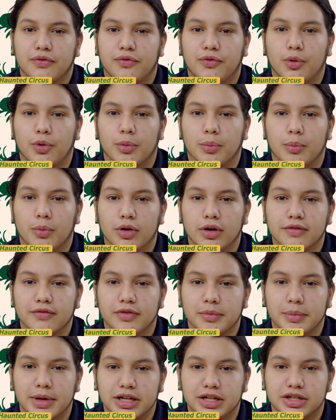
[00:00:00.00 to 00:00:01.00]
For more
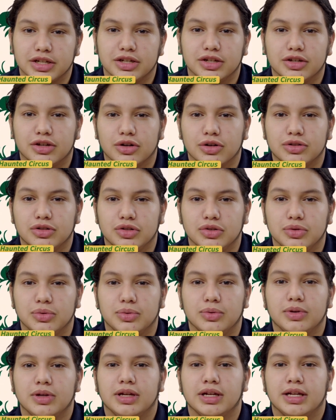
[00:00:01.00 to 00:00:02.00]
information, go
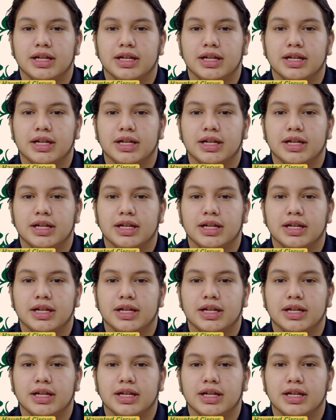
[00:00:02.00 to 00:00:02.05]
to